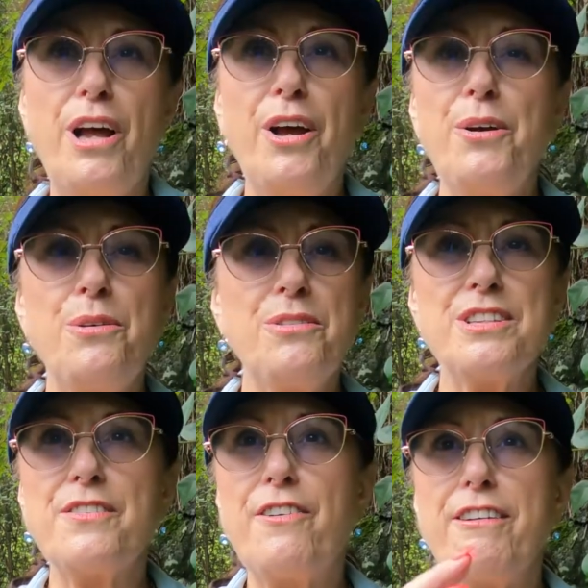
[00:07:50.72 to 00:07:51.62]
know,
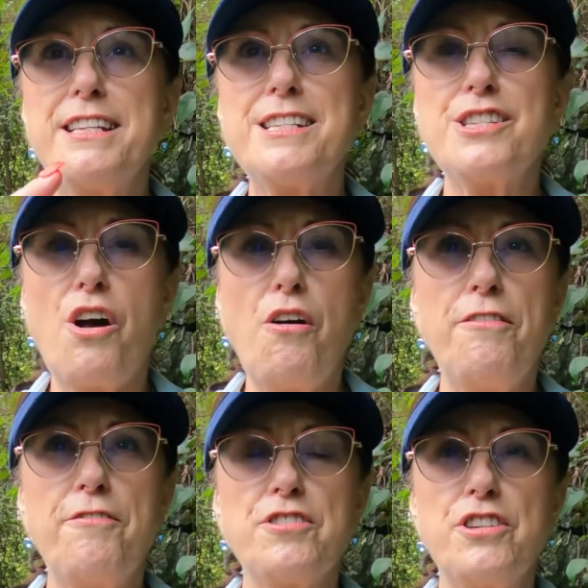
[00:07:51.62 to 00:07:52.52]
there's a very
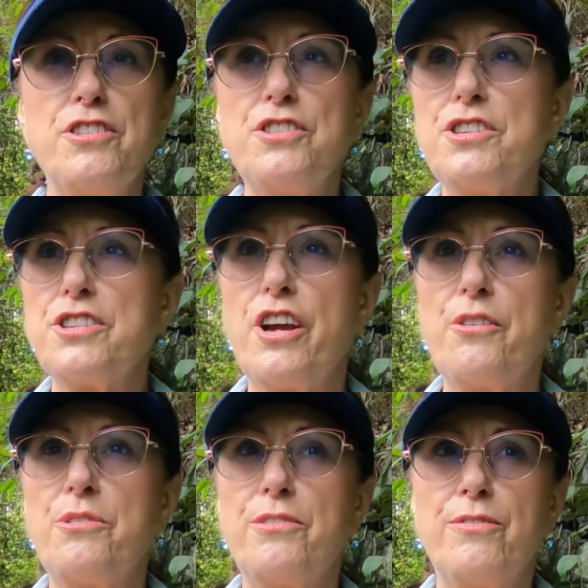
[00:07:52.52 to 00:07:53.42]
soft
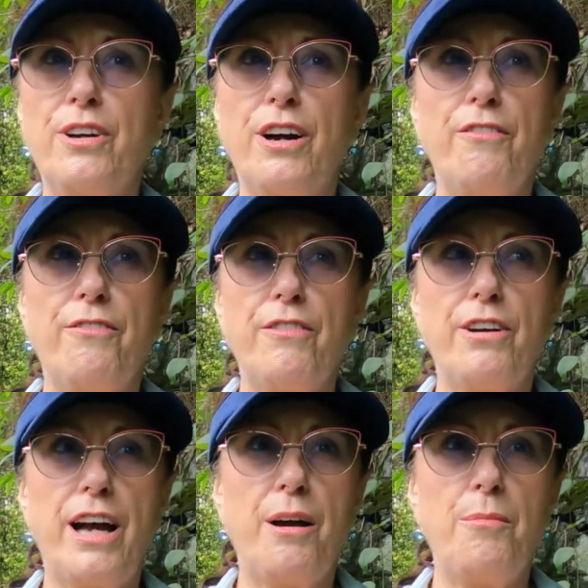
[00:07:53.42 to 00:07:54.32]
undertone of
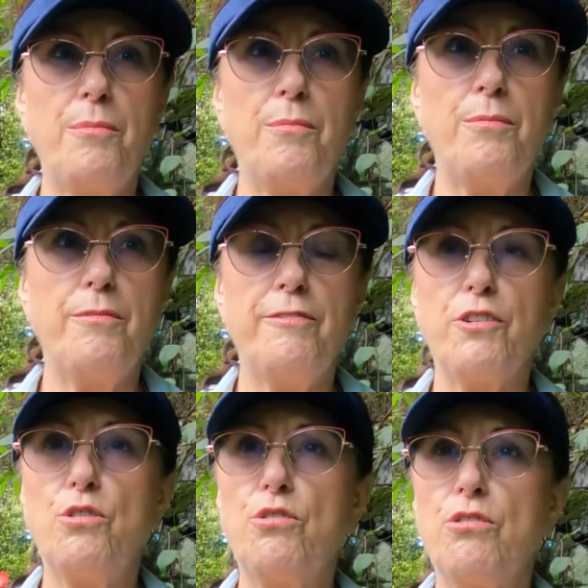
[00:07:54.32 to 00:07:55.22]

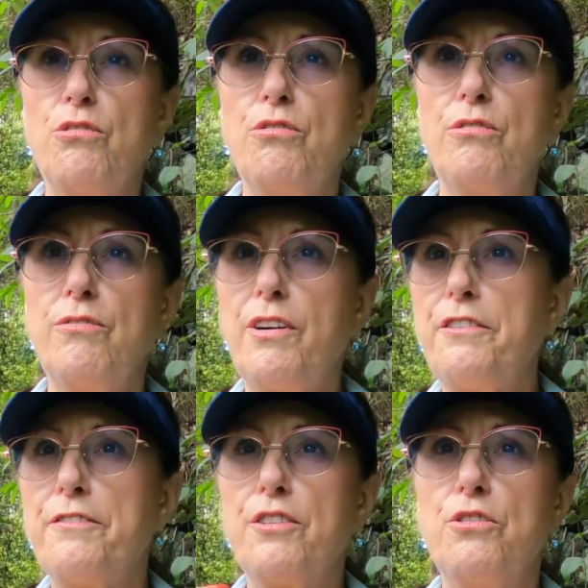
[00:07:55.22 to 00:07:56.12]
floral, very
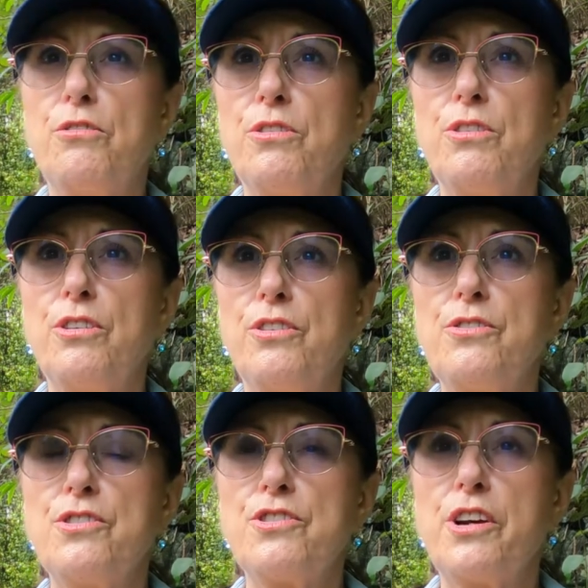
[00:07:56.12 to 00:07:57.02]
floral
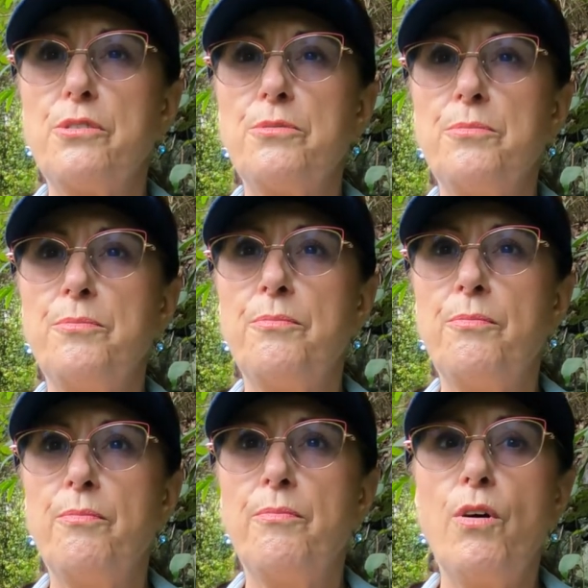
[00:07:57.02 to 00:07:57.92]
undertone.
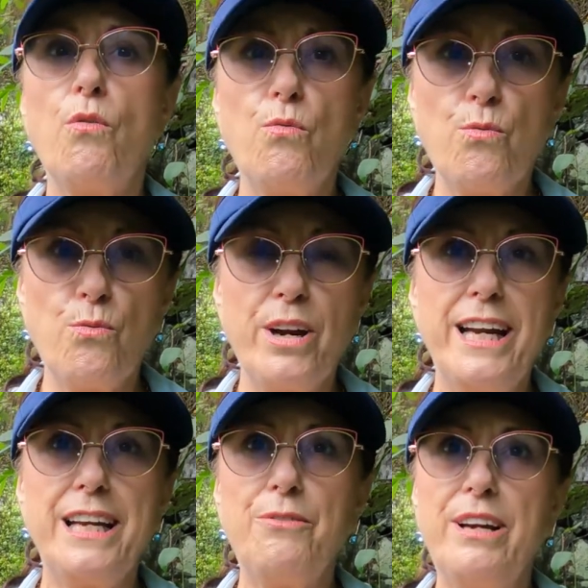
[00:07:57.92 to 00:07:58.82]

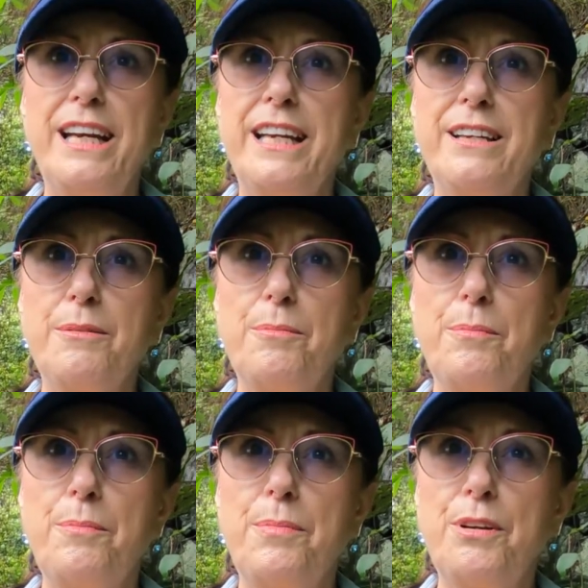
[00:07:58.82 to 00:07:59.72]
Really, really
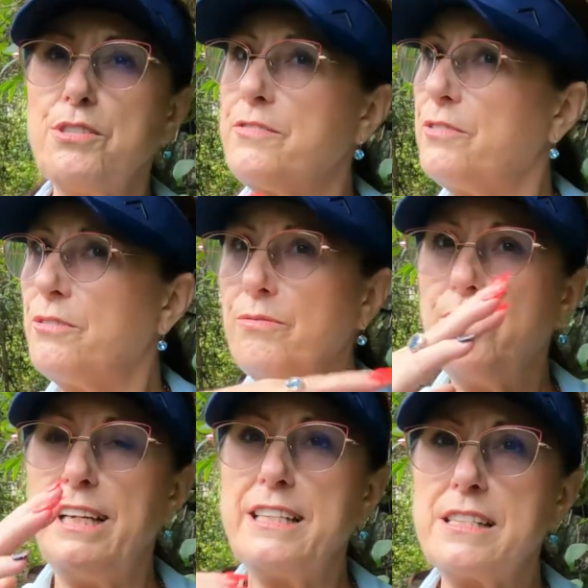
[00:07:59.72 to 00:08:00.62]
beautiful,
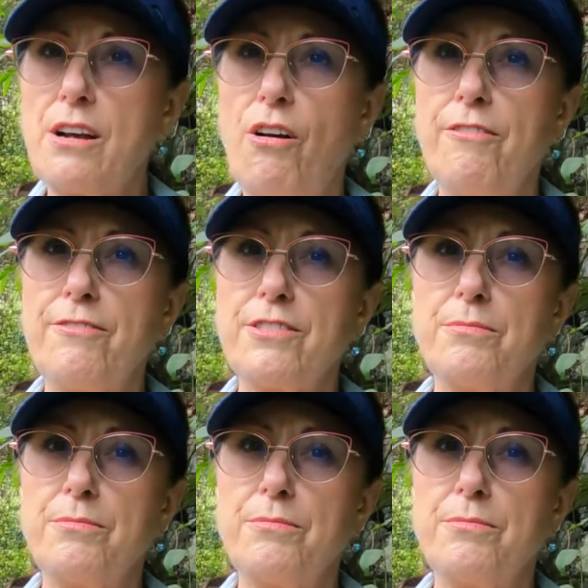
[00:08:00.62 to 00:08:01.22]
really soft.